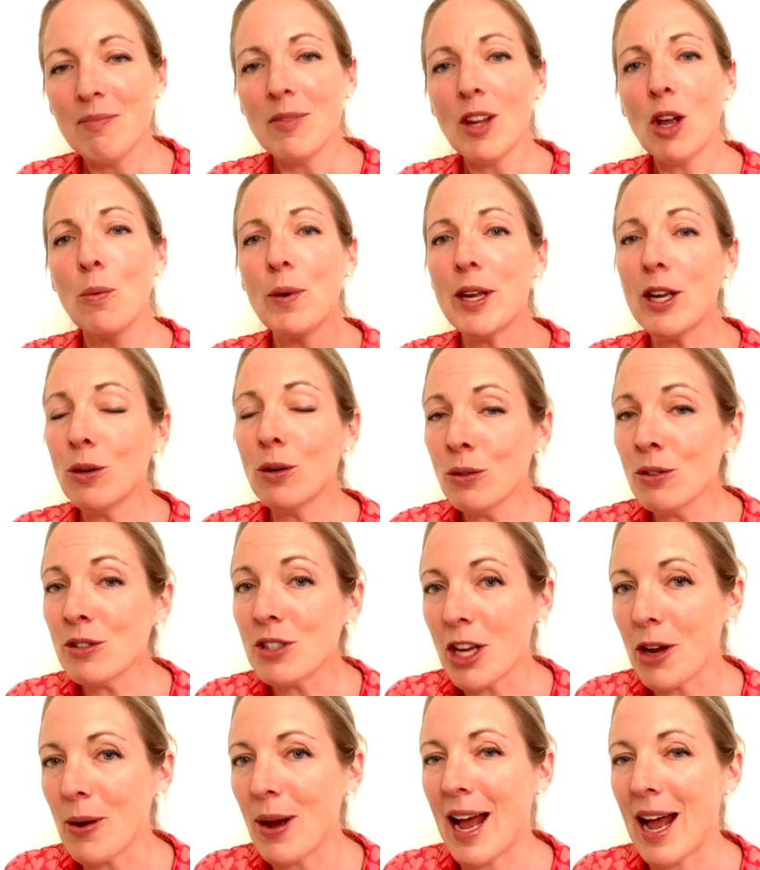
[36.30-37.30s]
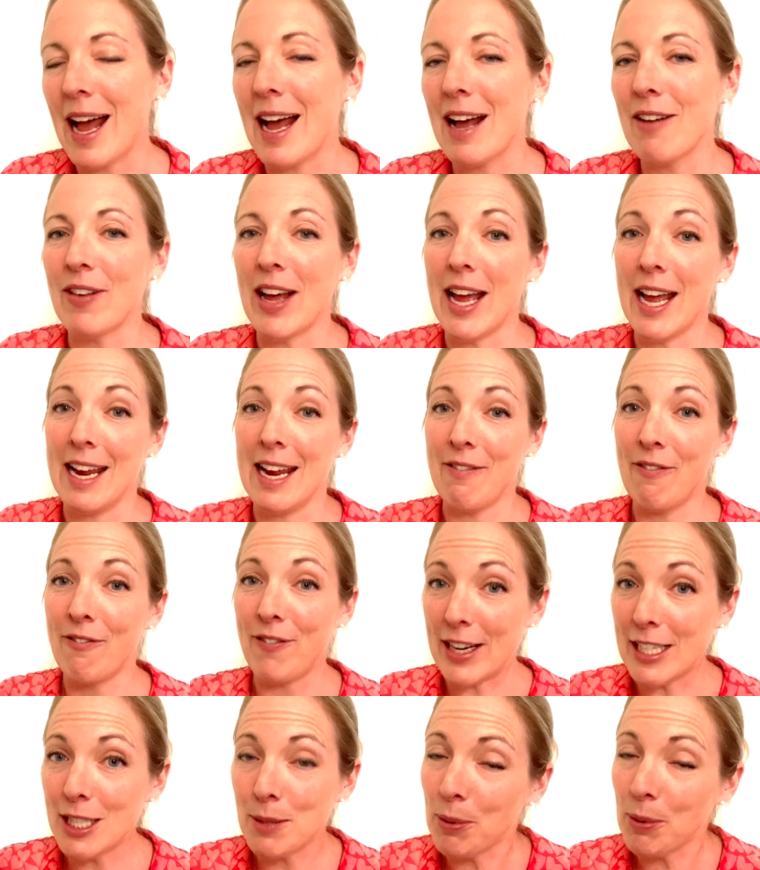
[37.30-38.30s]
We also have a
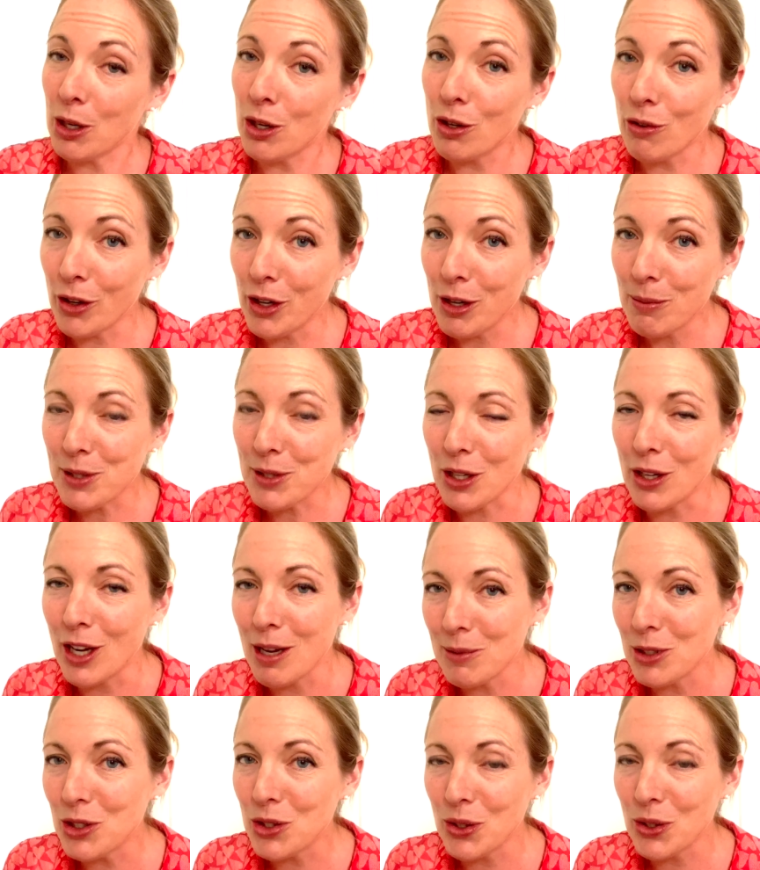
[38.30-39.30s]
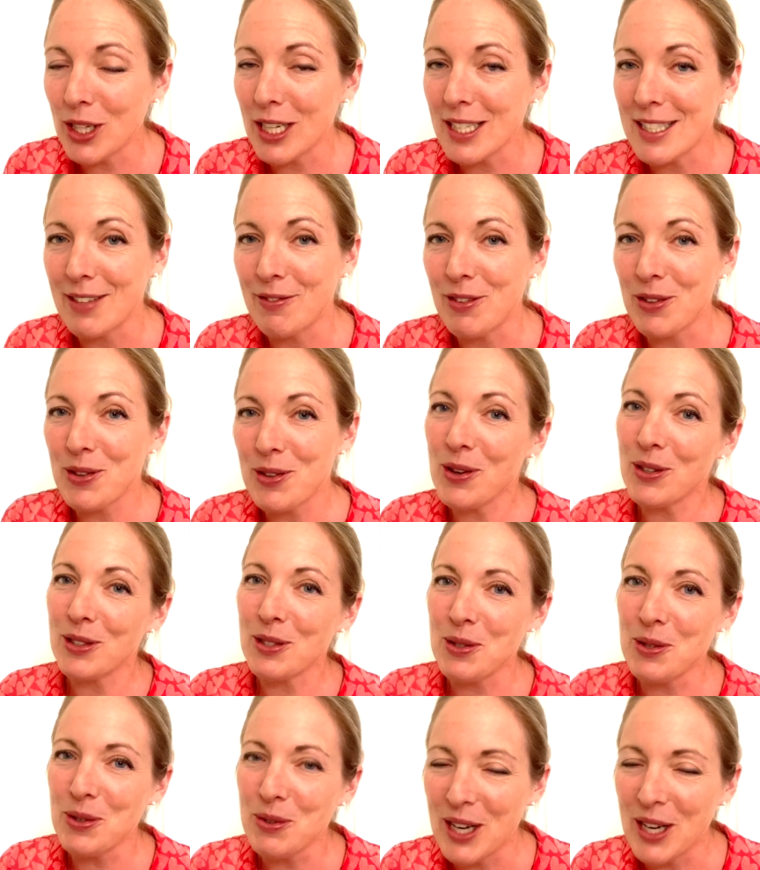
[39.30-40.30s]
Facebook group, so come and join us if you're not
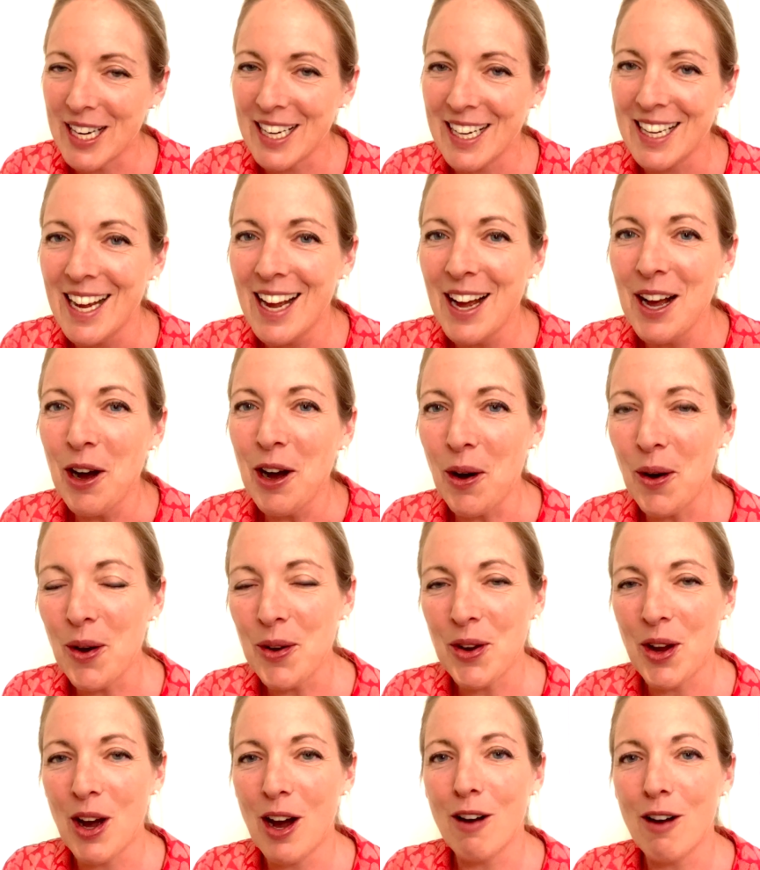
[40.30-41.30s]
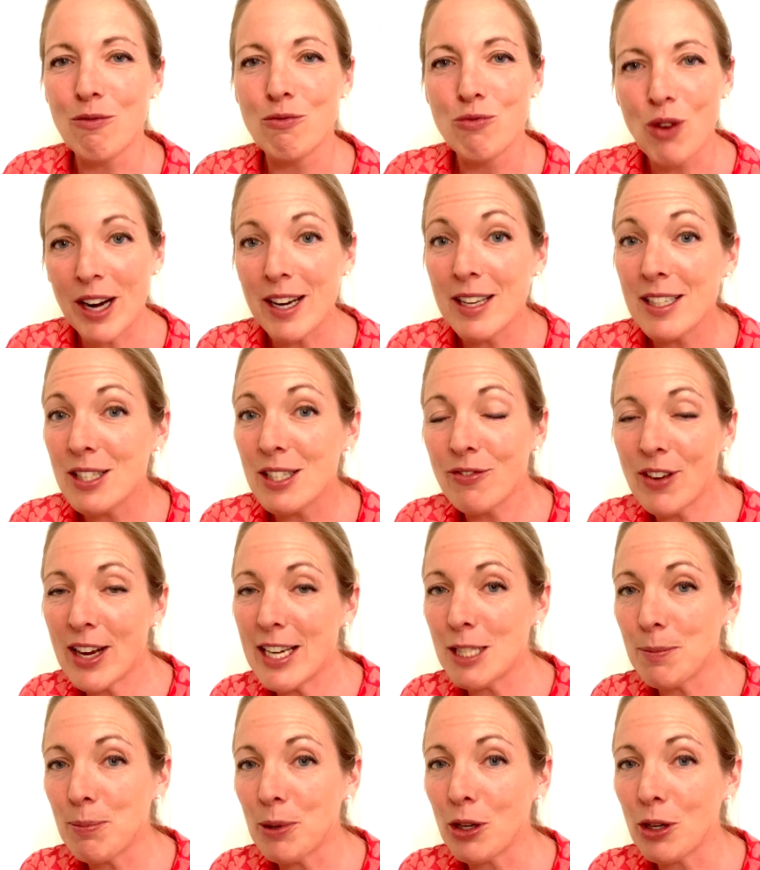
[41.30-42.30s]
already on our runners
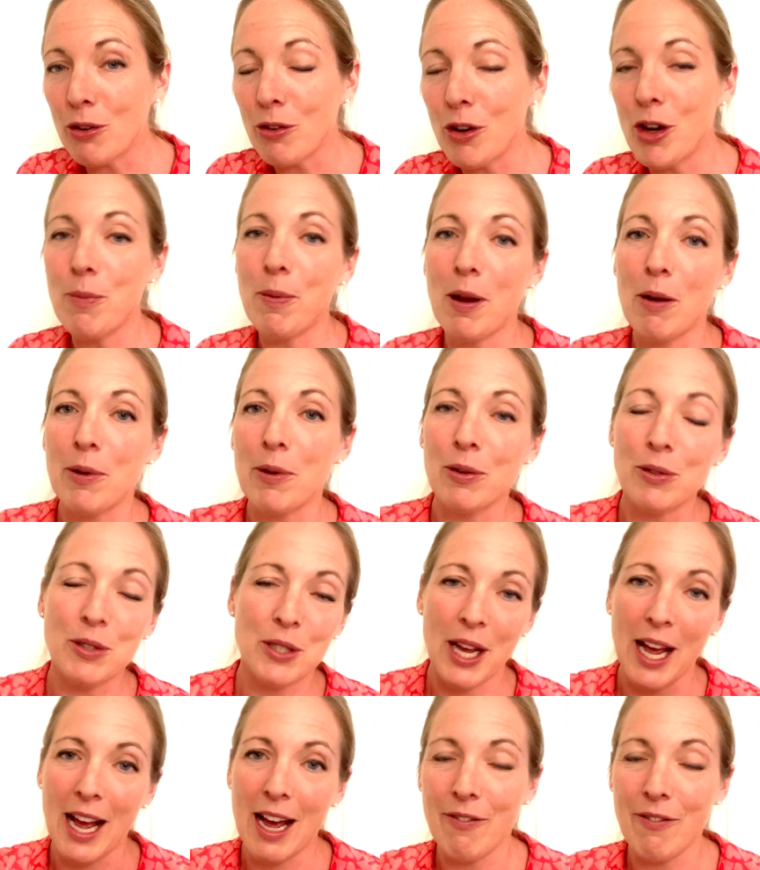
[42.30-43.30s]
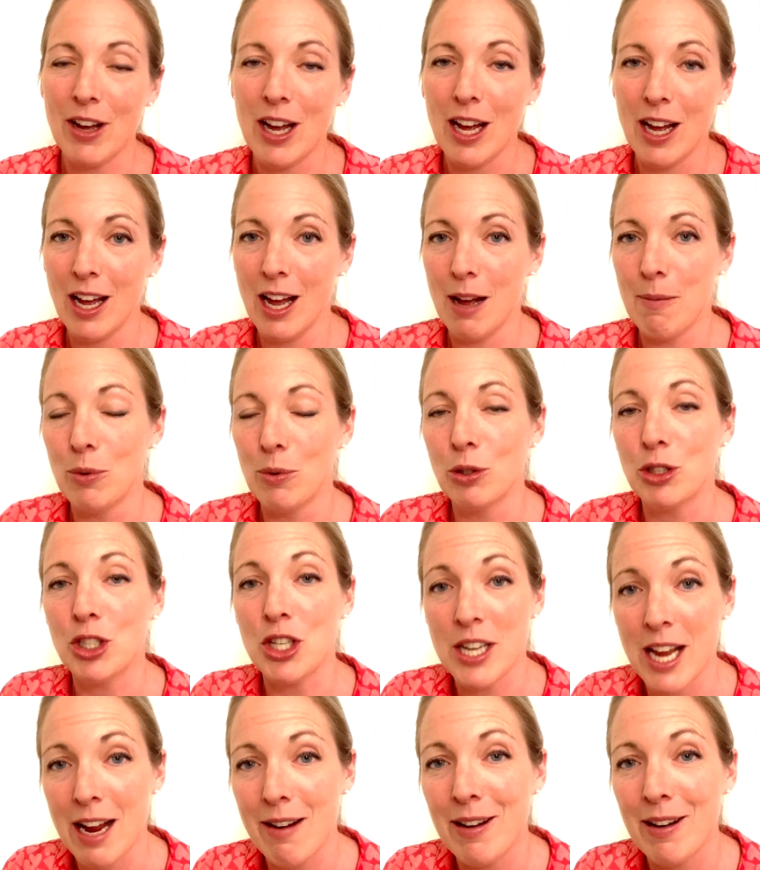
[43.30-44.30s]
Facebook group, and we also have a more
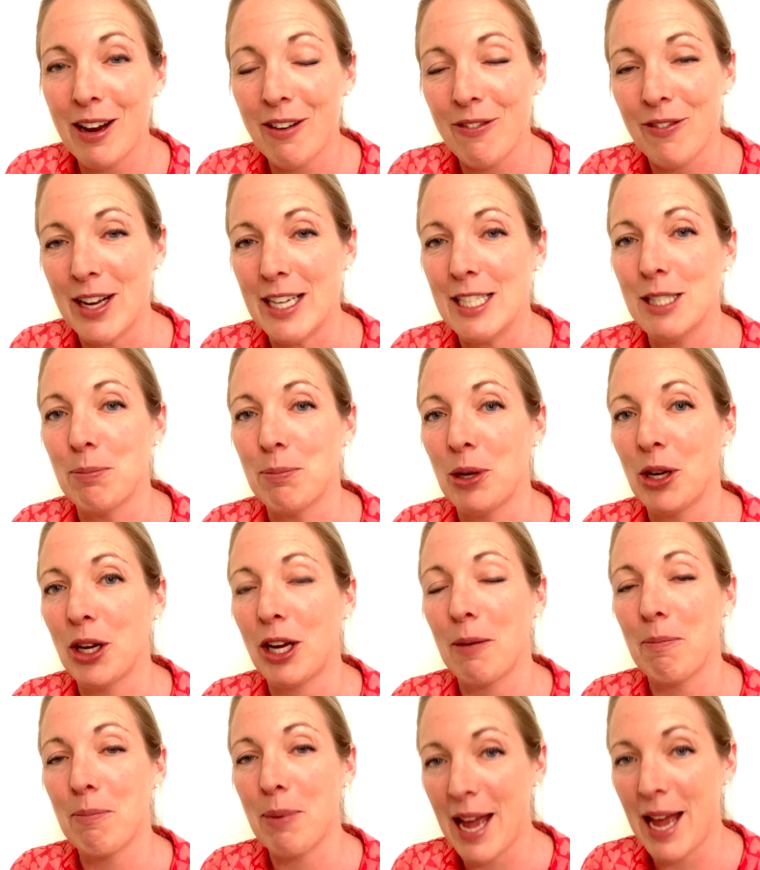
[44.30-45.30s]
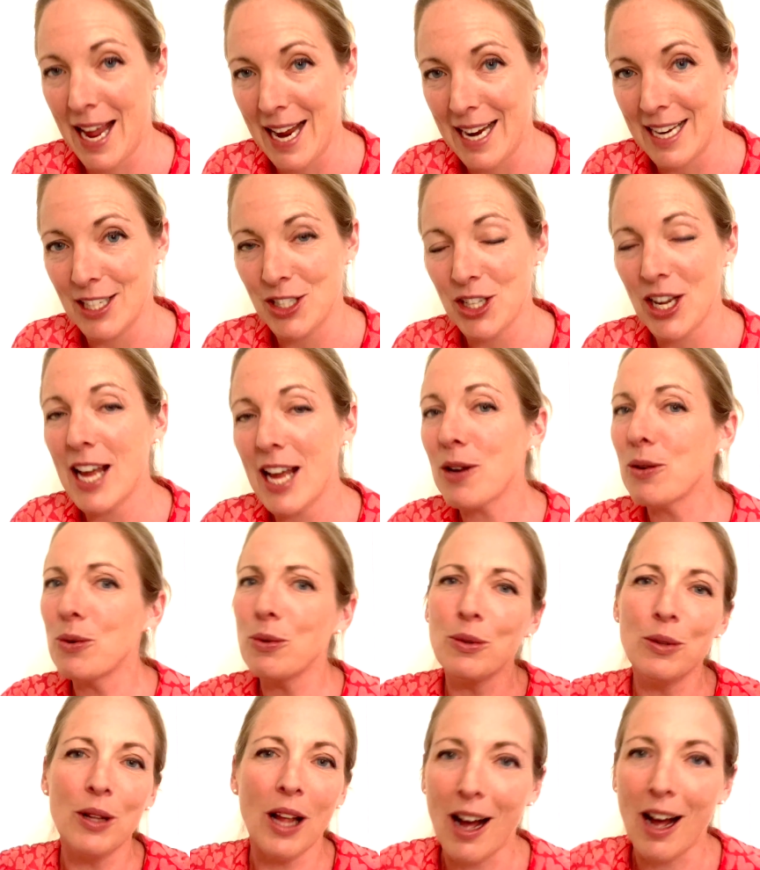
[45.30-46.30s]
generic Facebook page and
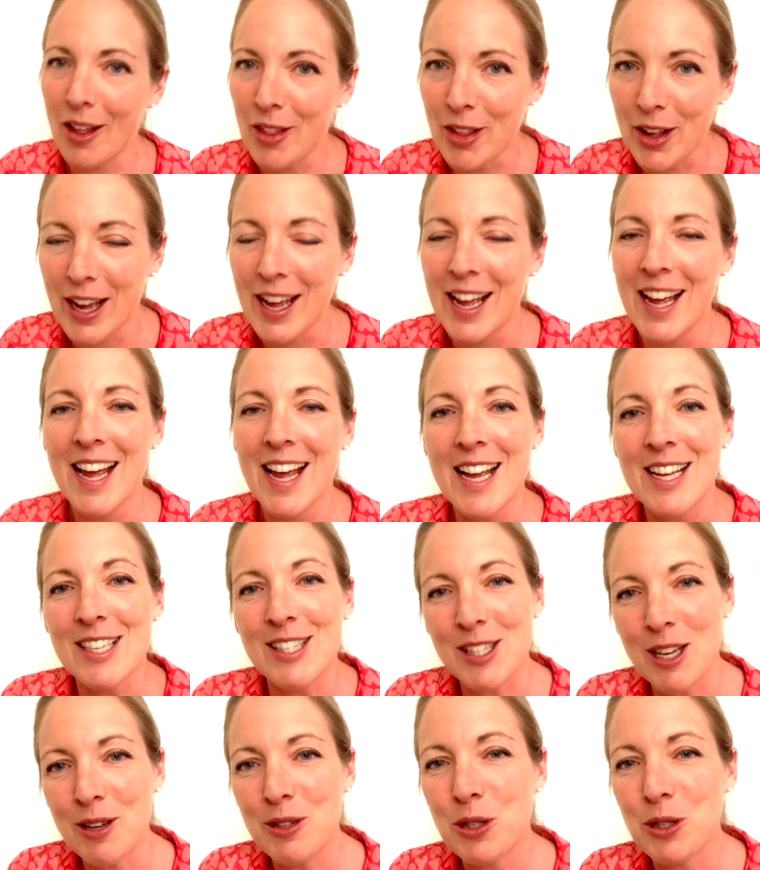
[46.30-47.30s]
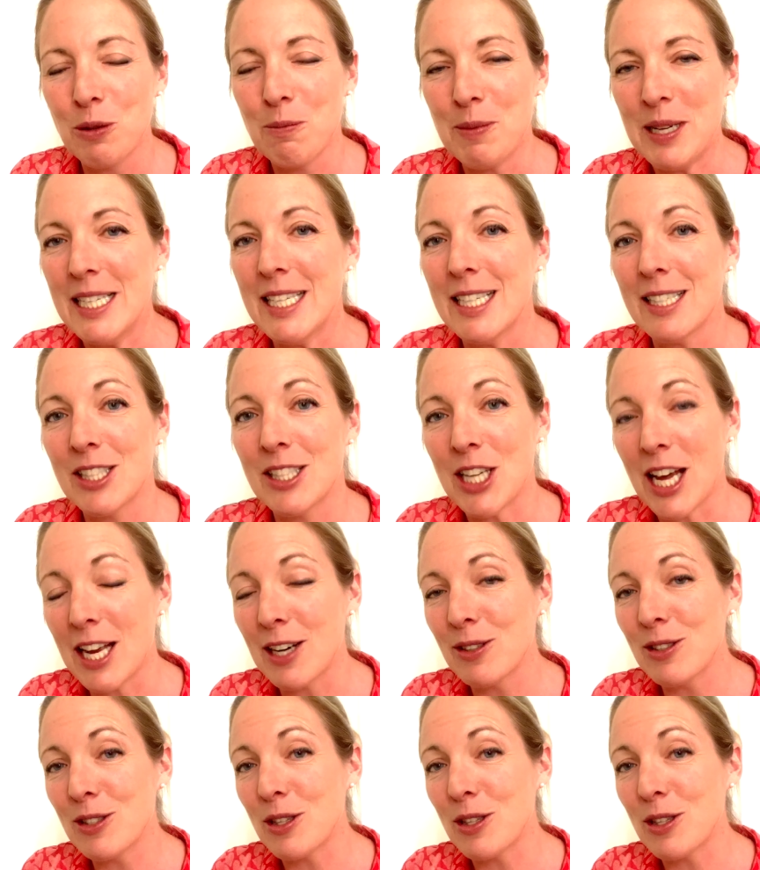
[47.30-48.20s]
all other social media channels.